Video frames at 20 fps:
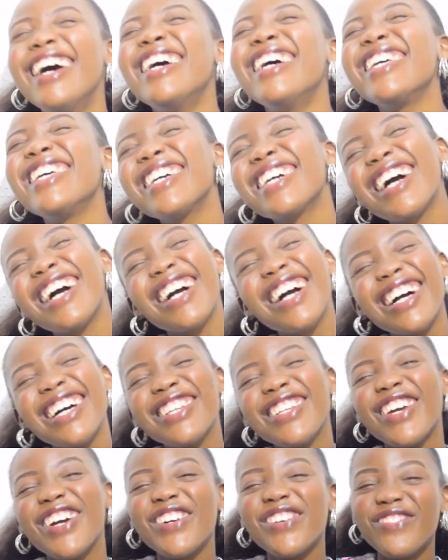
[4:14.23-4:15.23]
You can go and
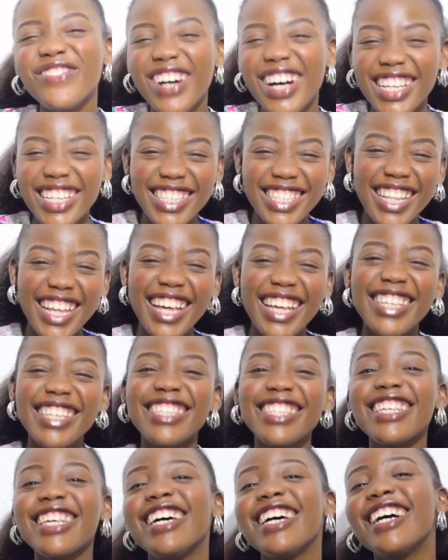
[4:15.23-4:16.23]
do your masters
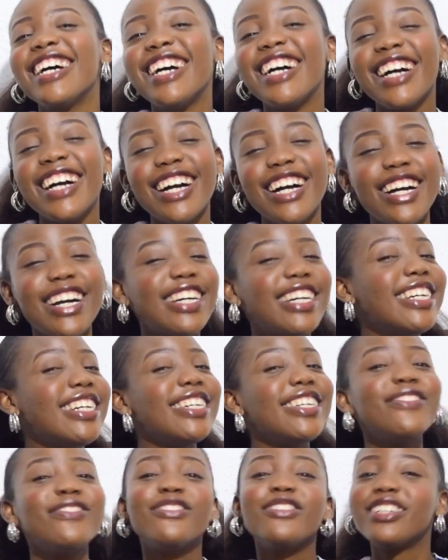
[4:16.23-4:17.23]

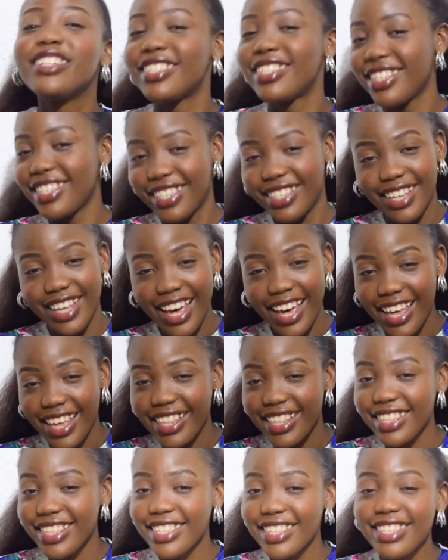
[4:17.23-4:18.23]
in forensic
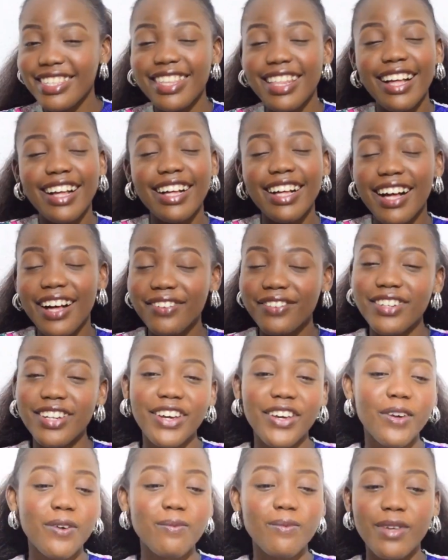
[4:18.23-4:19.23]
science, like after
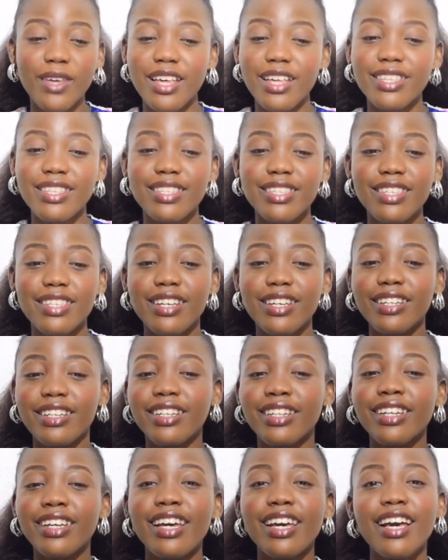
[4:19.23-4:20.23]
your BSc.
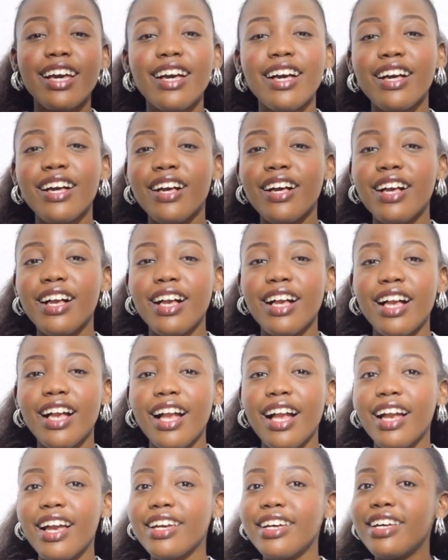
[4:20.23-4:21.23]
And
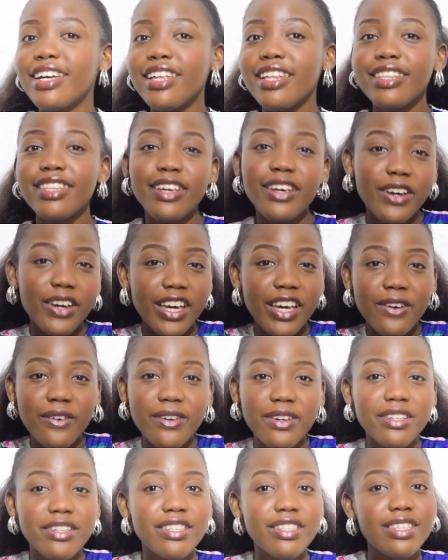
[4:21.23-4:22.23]
they
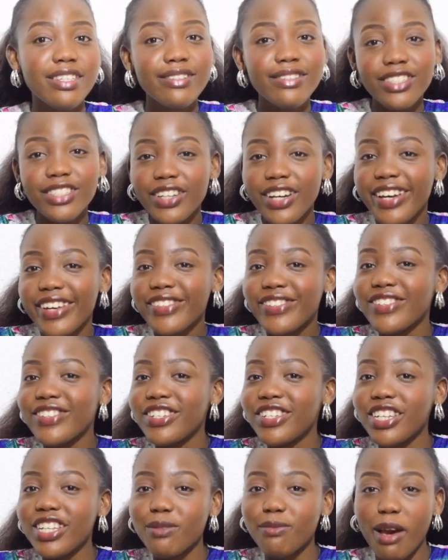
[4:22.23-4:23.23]
were still trying to
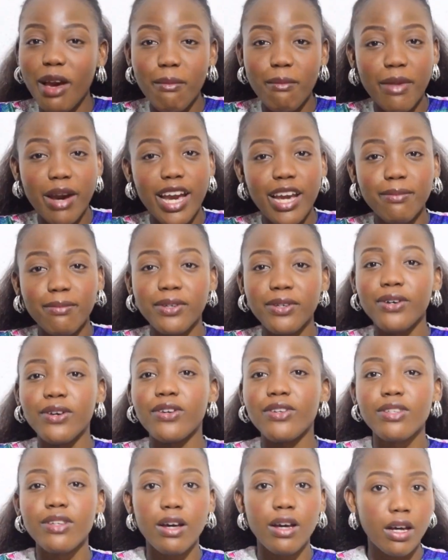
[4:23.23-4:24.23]
change my mind,
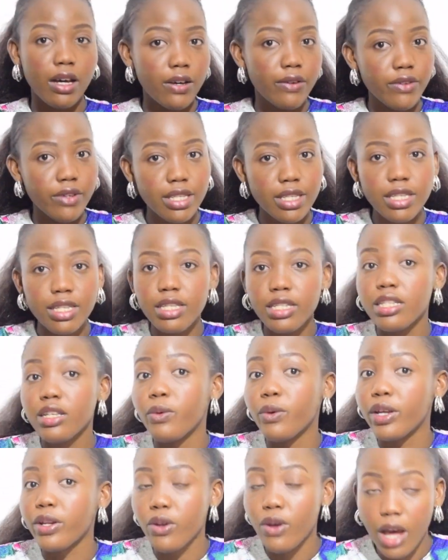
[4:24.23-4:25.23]
because obviously they
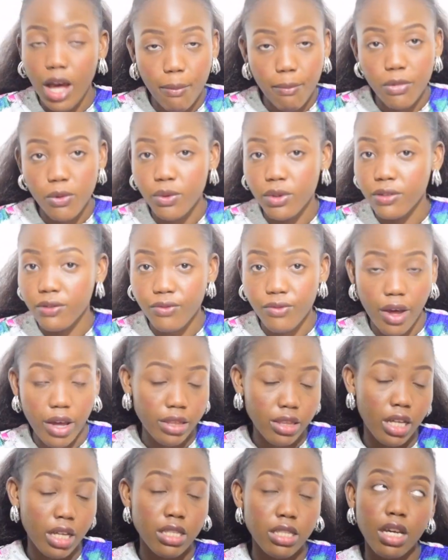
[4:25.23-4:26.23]
were not happy with the fact
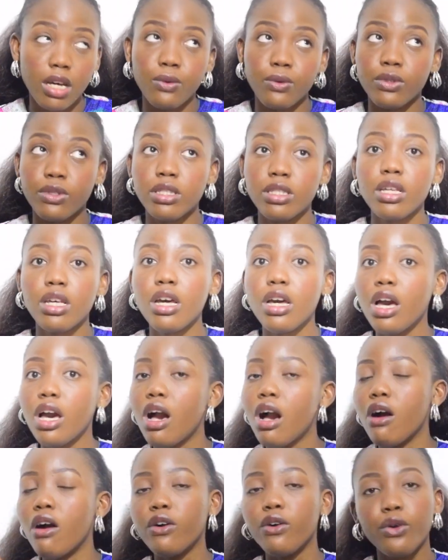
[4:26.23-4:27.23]
that I was
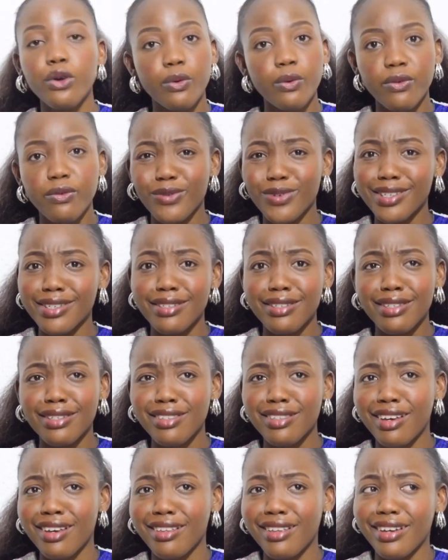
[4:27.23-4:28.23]
going with forensic
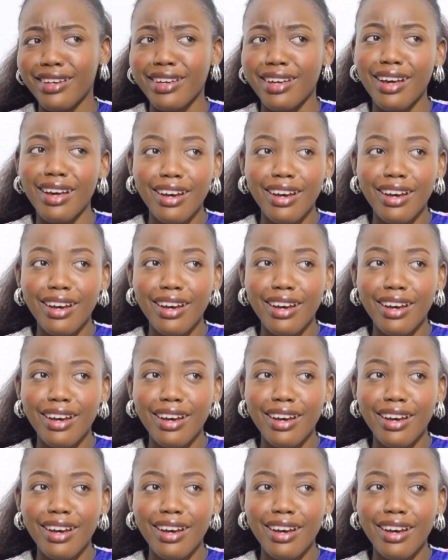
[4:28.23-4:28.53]
science. Like,